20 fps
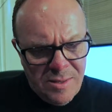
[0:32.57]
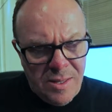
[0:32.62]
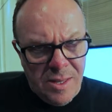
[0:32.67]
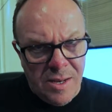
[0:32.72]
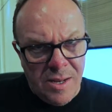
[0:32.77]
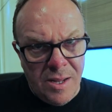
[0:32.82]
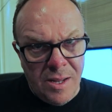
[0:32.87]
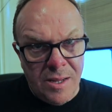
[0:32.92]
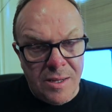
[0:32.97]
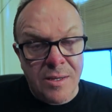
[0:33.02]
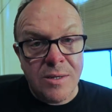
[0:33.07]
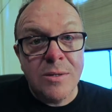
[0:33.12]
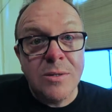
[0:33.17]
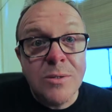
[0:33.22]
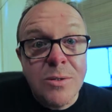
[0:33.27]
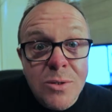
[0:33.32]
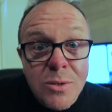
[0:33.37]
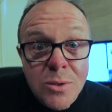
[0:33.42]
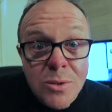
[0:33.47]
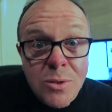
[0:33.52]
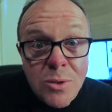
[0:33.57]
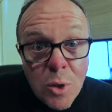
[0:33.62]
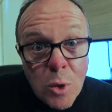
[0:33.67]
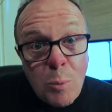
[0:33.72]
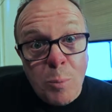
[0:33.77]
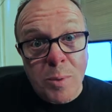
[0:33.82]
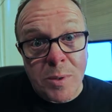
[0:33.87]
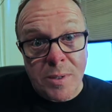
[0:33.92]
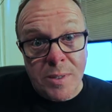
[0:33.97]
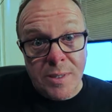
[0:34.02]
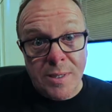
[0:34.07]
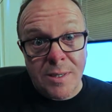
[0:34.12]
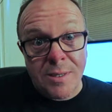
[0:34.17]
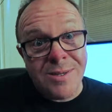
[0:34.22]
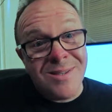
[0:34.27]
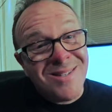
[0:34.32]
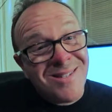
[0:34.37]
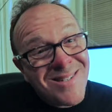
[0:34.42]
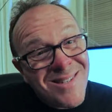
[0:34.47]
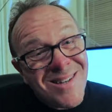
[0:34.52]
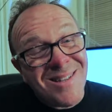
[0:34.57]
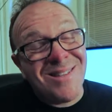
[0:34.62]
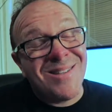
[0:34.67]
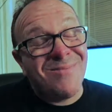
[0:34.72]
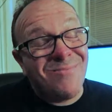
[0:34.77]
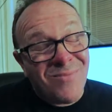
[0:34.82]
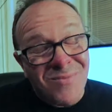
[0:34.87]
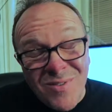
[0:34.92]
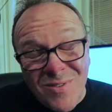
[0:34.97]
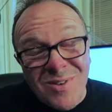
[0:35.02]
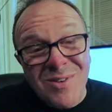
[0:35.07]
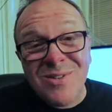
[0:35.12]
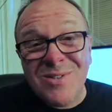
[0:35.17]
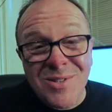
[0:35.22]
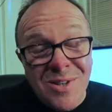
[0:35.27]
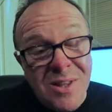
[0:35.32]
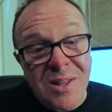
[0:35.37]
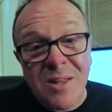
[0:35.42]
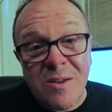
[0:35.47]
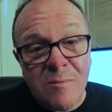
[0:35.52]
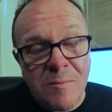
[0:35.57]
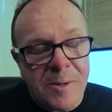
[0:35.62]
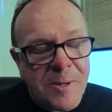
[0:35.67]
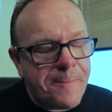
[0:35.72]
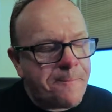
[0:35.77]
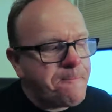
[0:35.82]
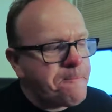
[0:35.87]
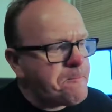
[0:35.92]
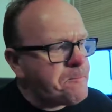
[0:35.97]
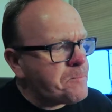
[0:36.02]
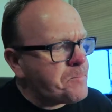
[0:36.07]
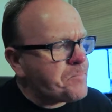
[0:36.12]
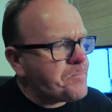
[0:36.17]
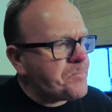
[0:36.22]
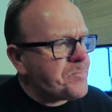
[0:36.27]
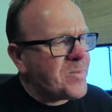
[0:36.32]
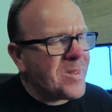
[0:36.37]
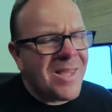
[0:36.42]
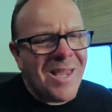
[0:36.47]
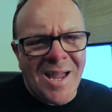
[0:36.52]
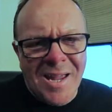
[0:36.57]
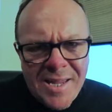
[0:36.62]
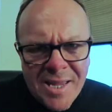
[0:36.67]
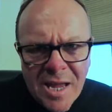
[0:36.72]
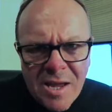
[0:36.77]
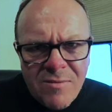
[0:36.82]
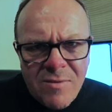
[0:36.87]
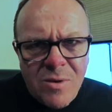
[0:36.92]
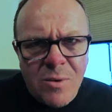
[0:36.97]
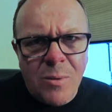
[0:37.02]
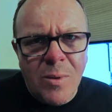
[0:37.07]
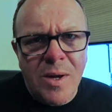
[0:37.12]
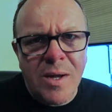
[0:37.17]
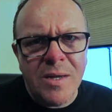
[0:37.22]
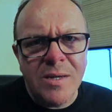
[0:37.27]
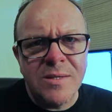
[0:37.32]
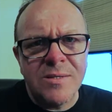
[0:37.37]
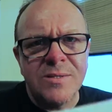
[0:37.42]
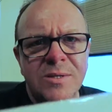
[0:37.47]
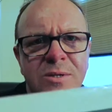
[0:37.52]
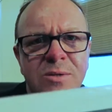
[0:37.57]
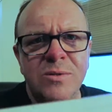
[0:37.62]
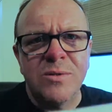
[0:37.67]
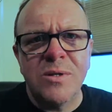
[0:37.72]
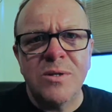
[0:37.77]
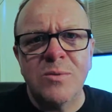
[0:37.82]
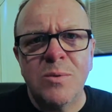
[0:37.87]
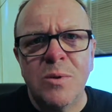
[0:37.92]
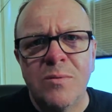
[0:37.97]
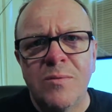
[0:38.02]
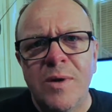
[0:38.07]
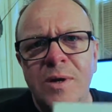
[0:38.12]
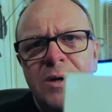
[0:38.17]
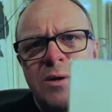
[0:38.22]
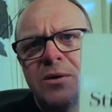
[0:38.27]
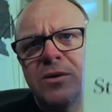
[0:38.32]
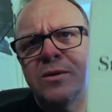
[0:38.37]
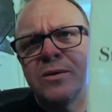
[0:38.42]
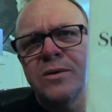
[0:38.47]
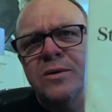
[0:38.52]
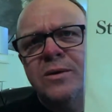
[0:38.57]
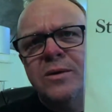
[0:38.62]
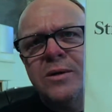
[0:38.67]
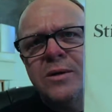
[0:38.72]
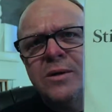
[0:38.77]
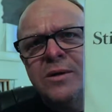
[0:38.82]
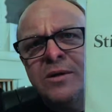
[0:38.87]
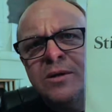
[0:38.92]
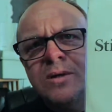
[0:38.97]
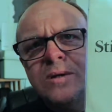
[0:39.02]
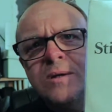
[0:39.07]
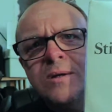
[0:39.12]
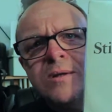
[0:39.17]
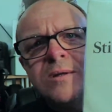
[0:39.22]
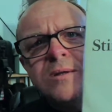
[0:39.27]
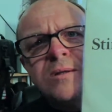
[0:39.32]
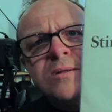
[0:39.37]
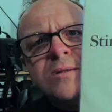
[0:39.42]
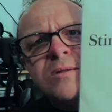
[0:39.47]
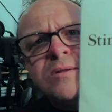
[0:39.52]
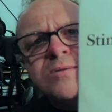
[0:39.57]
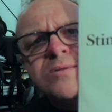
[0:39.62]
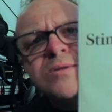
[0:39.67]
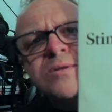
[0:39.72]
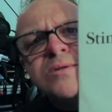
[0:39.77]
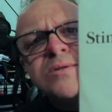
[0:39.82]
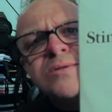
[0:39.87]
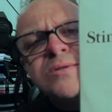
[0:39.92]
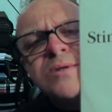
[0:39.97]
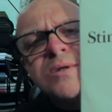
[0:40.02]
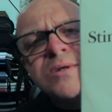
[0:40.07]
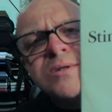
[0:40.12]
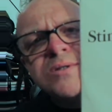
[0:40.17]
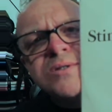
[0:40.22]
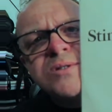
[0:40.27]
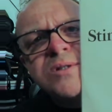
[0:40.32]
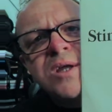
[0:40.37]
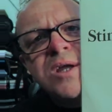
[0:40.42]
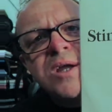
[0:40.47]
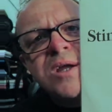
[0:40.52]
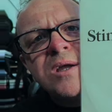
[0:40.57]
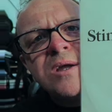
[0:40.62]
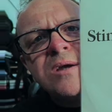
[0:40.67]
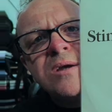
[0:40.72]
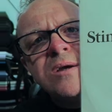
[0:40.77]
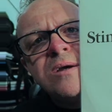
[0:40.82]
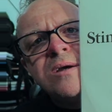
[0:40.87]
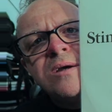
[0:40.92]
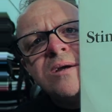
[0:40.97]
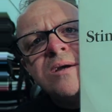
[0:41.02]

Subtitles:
that I stupidly, very silly of me, I gave it away. It's this one right here. This is Sting,